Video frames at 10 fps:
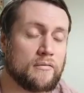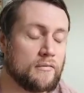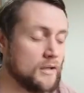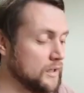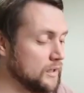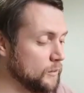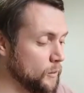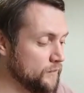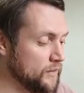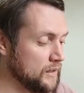
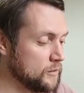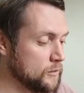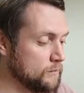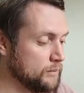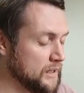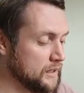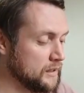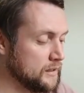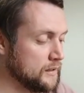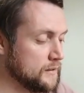hopefully that'll come back
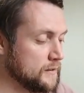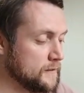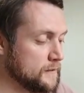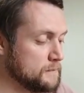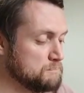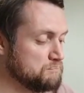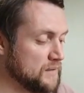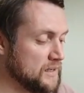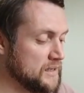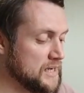
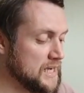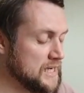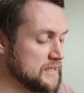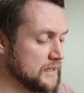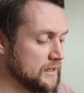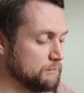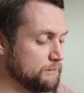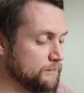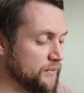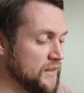a 9. I
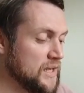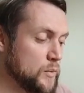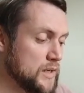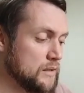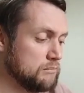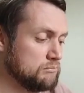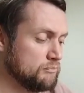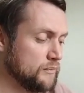think it will.